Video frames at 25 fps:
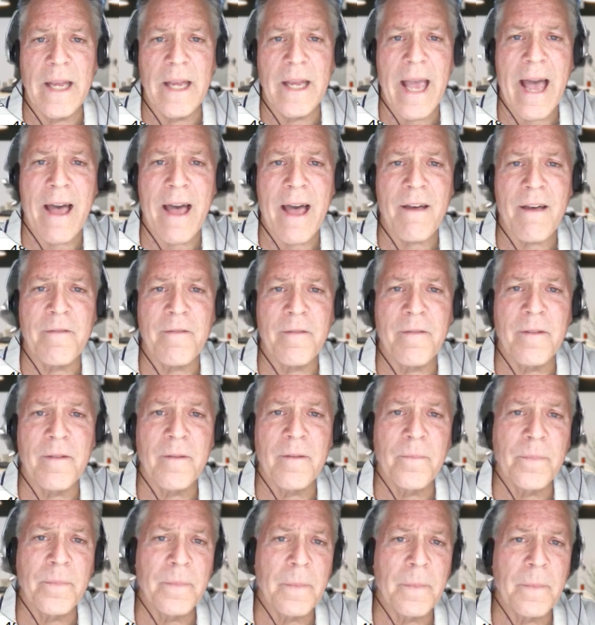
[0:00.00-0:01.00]
So we
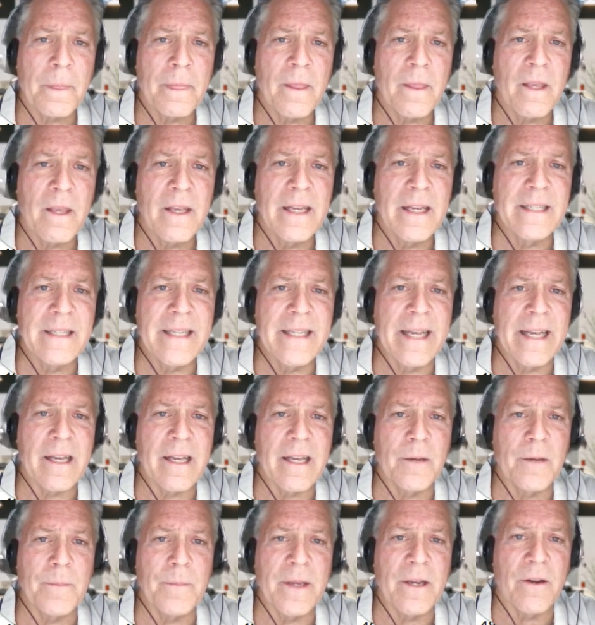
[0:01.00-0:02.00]
have
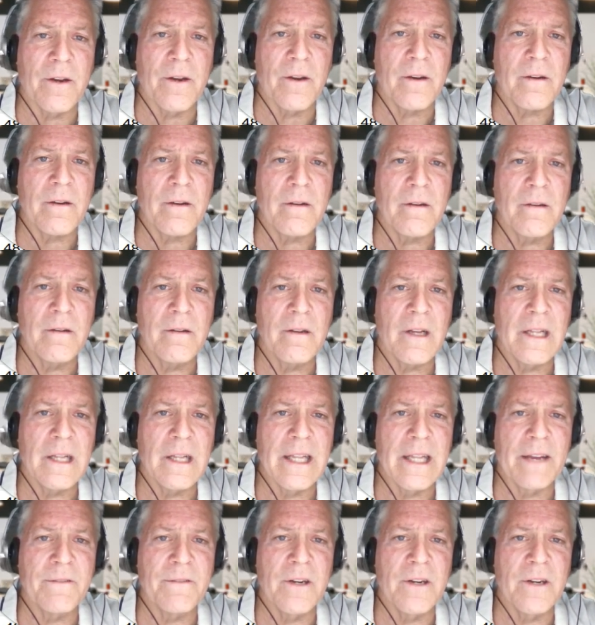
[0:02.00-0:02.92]
his income here,